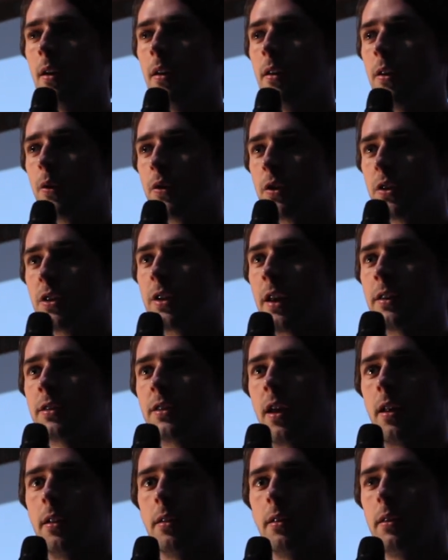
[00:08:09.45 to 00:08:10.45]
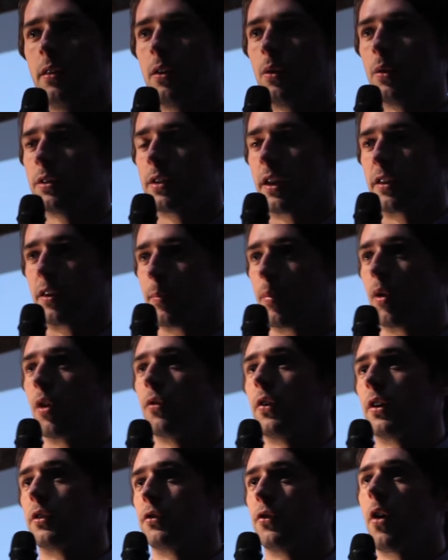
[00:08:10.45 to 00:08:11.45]
there's a sense that there was like the
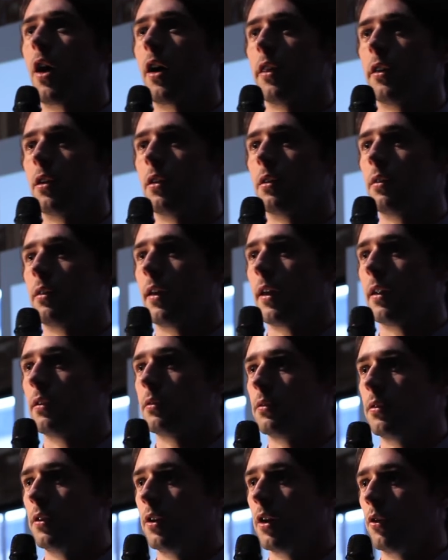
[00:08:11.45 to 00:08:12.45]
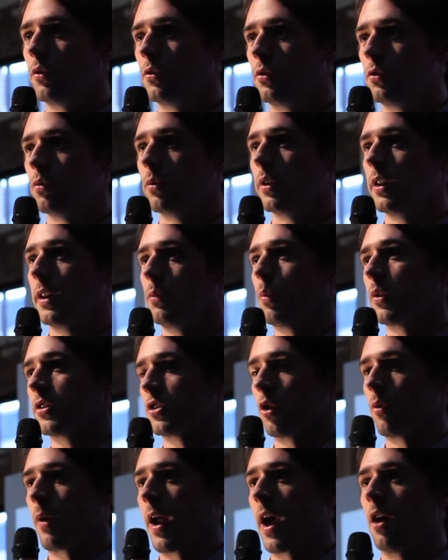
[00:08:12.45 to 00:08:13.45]
perfect father that, you know, really
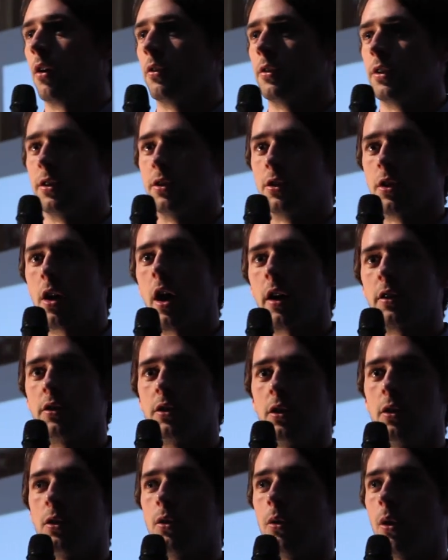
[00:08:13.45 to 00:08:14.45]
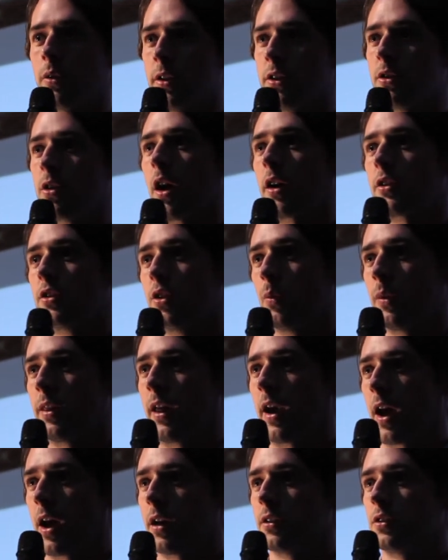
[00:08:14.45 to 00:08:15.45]
wasn't around, didn't talk to you, only talked to you when they
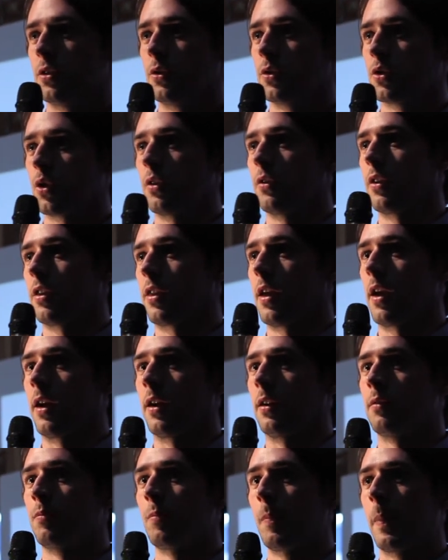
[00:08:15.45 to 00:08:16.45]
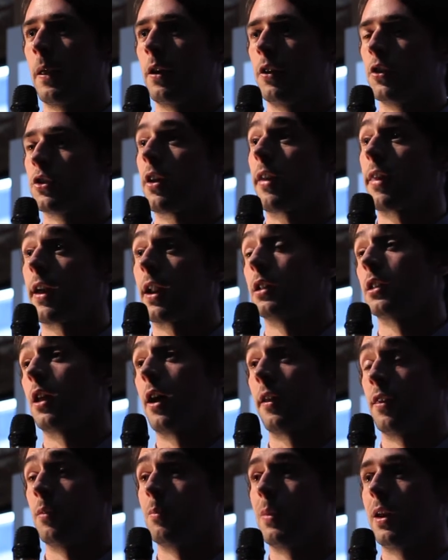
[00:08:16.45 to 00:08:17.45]
had to, sort of a thing. And you saw that a lot
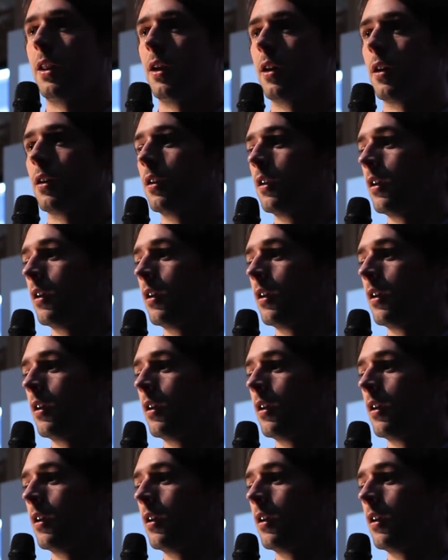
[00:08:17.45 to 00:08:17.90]
in the media.